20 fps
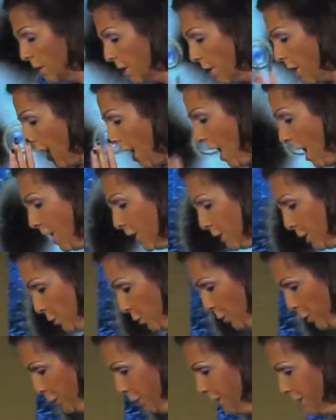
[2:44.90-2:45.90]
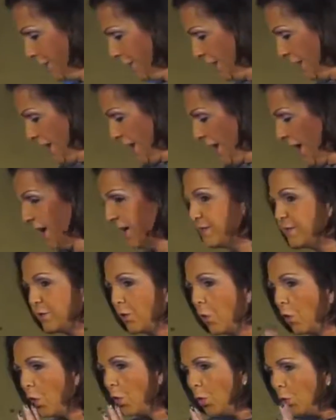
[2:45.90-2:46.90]
Hollywood has
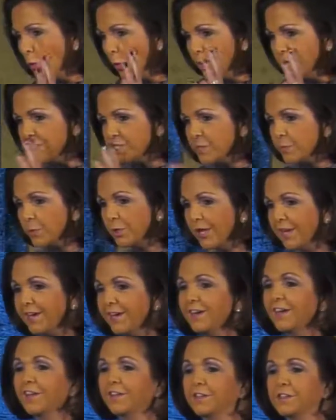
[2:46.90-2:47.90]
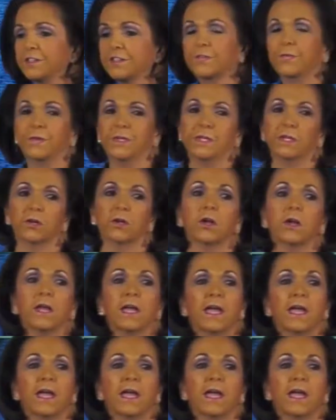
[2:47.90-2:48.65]
always played on this fear,